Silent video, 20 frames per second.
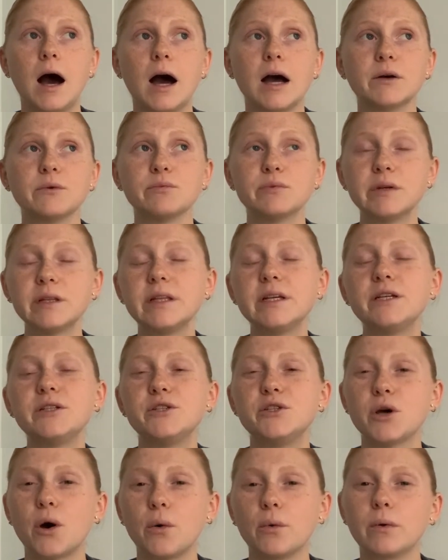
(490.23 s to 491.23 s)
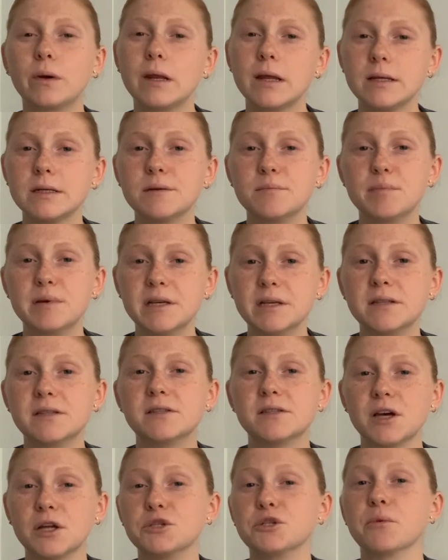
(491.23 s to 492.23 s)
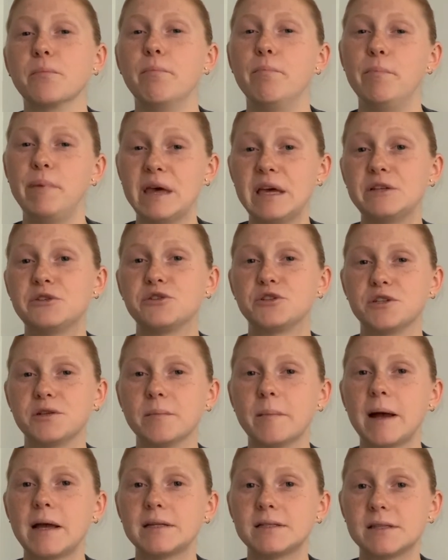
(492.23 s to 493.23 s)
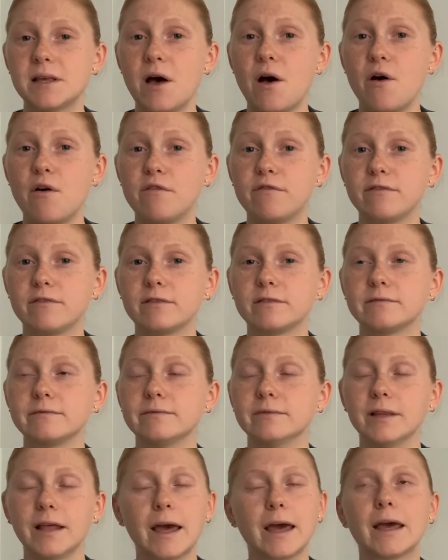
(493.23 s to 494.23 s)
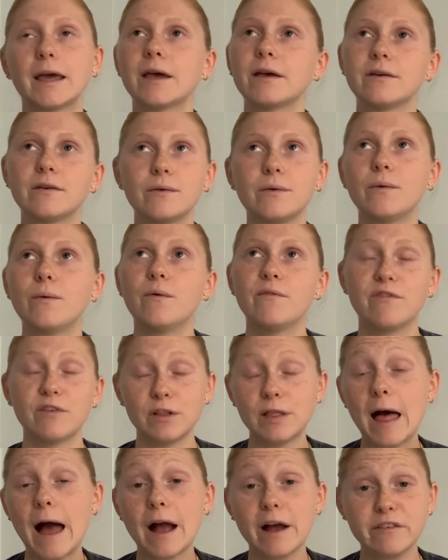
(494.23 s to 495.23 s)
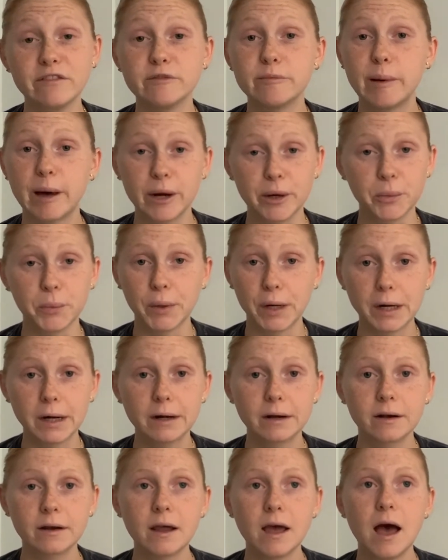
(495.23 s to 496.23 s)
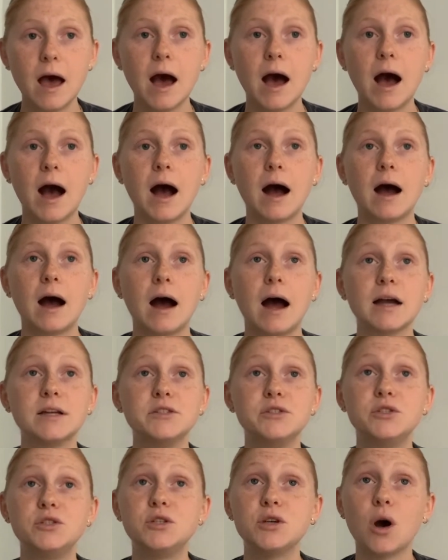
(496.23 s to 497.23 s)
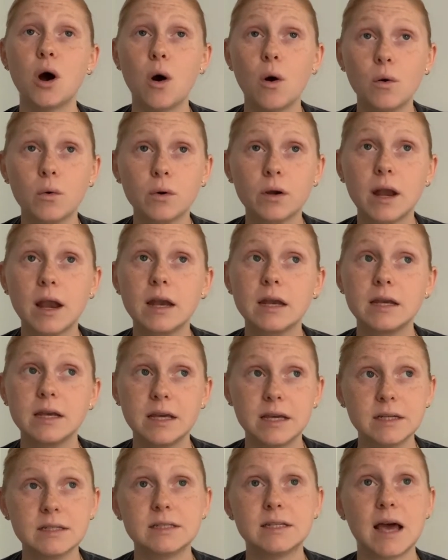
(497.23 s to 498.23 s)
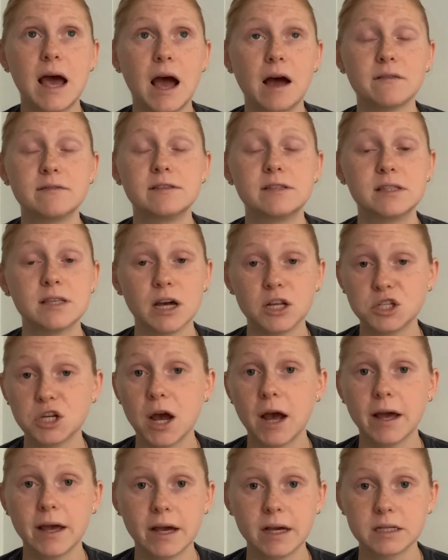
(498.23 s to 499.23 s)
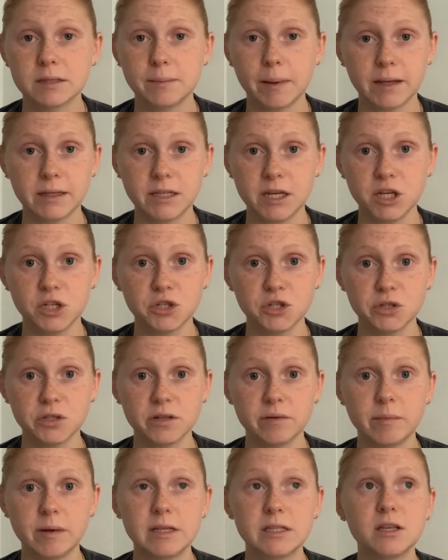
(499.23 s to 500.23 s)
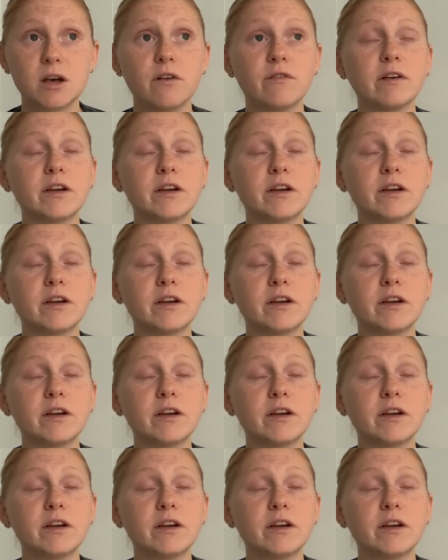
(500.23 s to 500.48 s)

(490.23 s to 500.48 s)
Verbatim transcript: I really don't need to be such a bitch to myself. Like, for lack of a better word, I don't need to have such high expectations of myself.